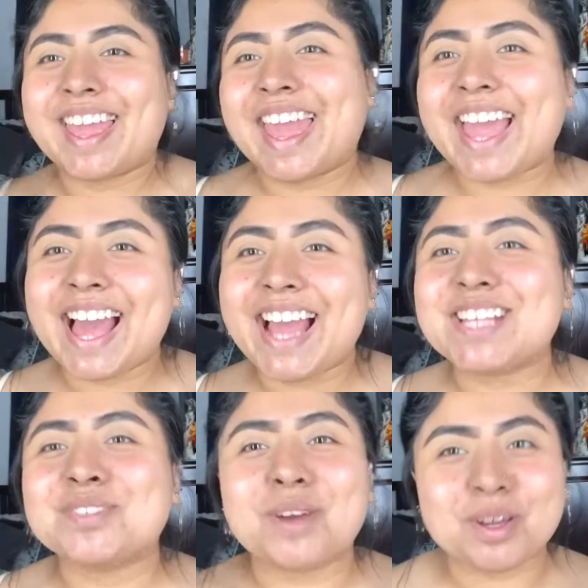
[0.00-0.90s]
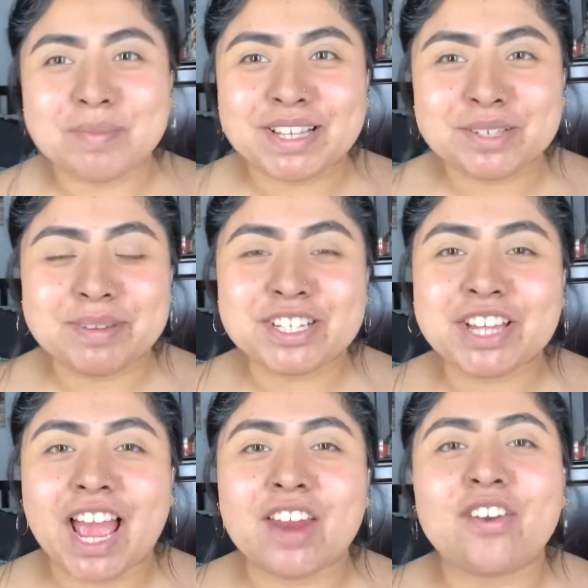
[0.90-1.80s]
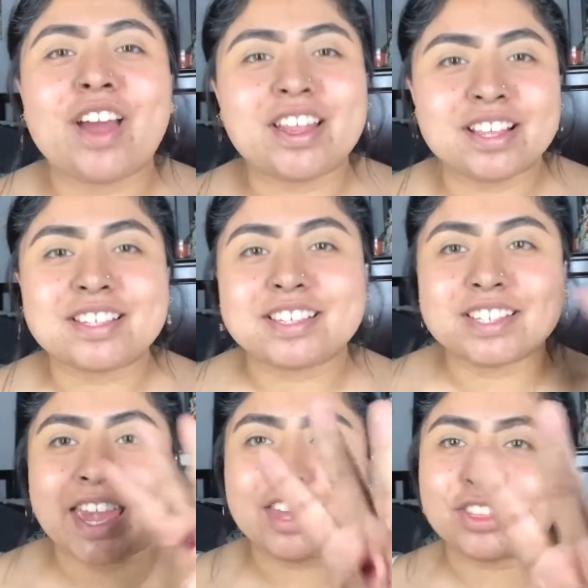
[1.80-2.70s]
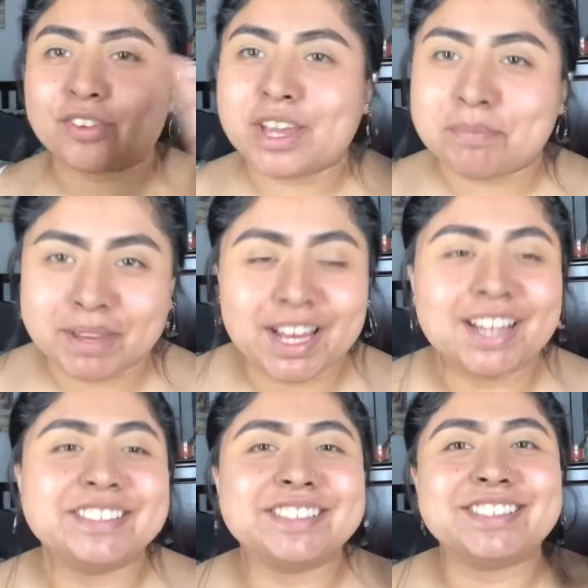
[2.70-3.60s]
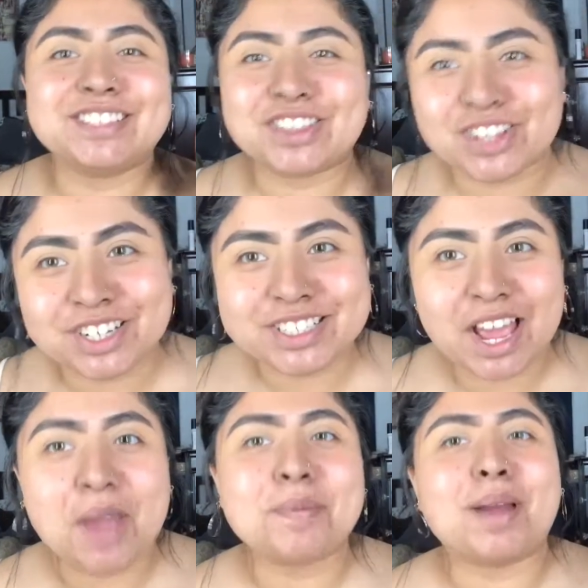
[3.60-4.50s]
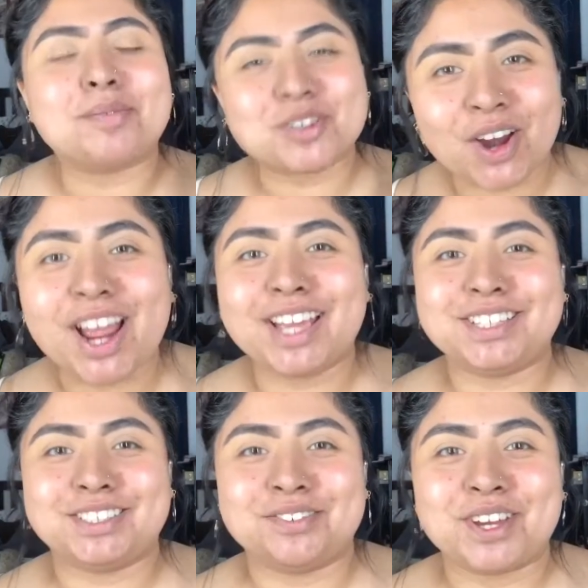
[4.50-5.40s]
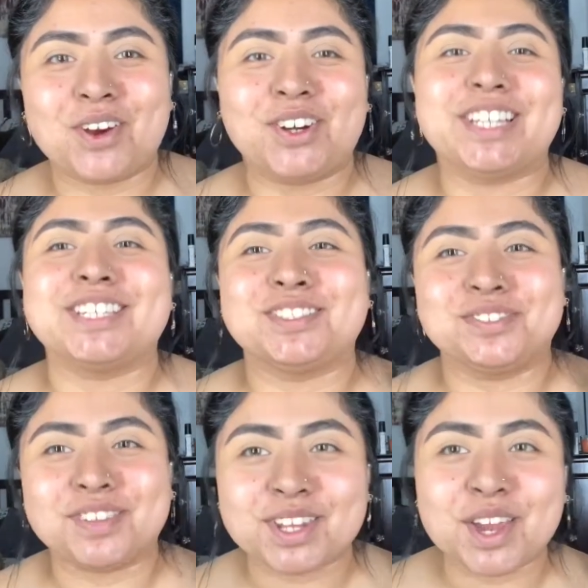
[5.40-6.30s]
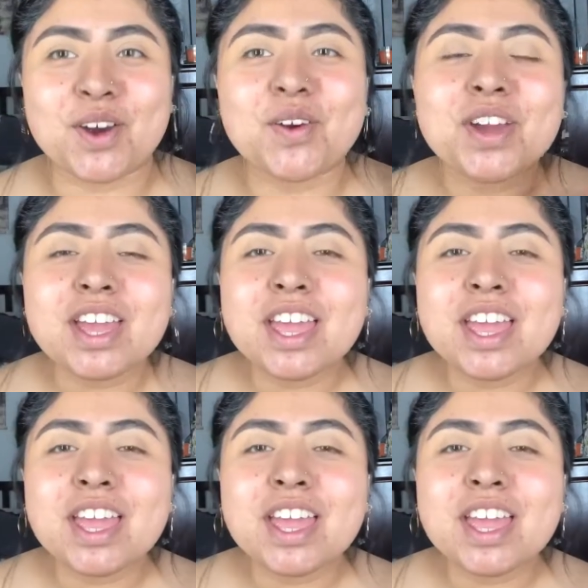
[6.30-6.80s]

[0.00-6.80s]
Hey guys, welcome back to my channel, and this is take 3 because this is the third time I'm trying to record this video.